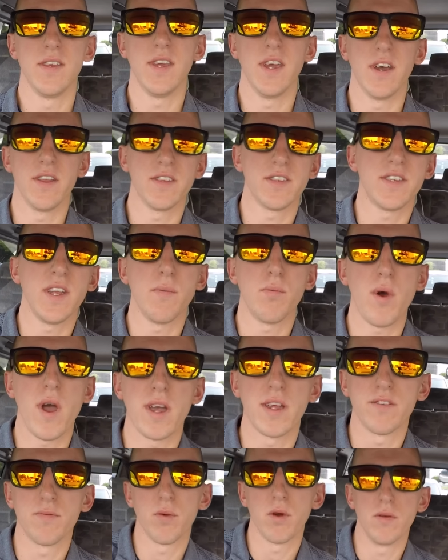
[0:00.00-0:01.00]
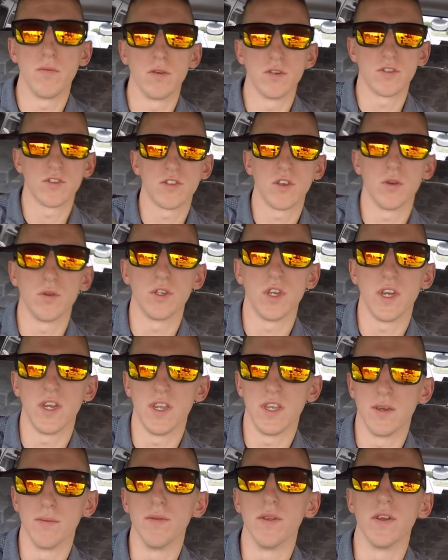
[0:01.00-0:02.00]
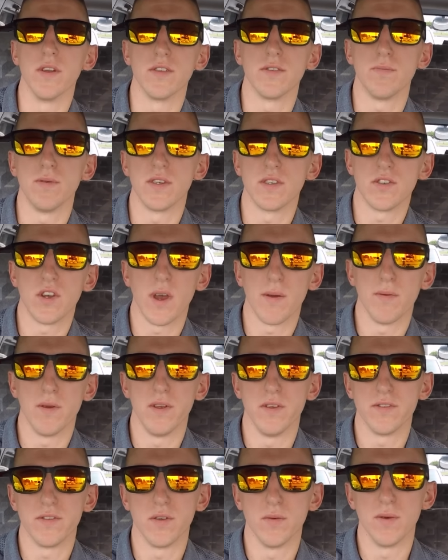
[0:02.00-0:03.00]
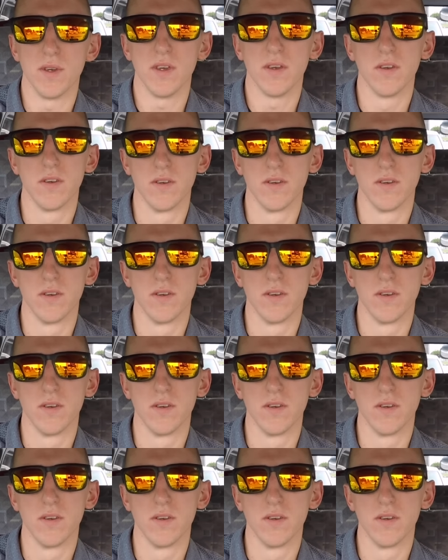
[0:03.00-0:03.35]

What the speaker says: Yeah, the step wagon's pretty much so JDM that it speaks Japanese to me.